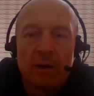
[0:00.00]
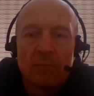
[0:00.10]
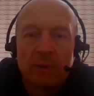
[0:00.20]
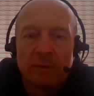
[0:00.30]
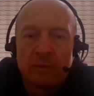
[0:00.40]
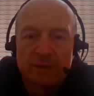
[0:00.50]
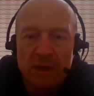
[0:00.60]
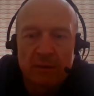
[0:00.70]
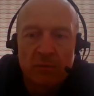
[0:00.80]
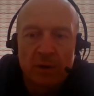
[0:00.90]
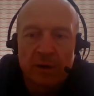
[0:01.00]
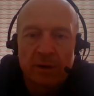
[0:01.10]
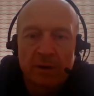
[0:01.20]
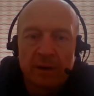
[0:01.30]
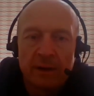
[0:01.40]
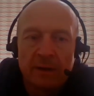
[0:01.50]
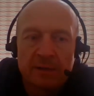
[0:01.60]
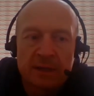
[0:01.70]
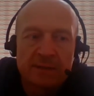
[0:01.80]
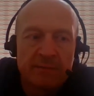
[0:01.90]
we started working on it in a
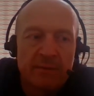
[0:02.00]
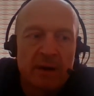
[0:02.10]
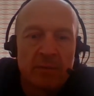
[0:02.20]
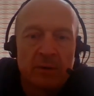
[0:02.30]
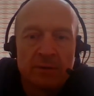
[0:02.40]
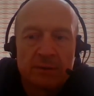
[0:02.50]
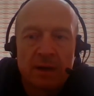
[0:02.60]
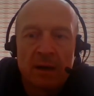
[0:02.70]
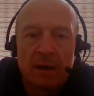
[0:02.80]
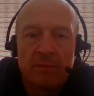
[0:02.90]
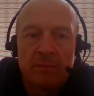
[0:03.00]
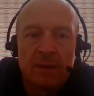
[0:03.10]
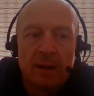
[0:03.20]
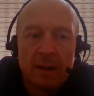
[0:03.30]
test environment. And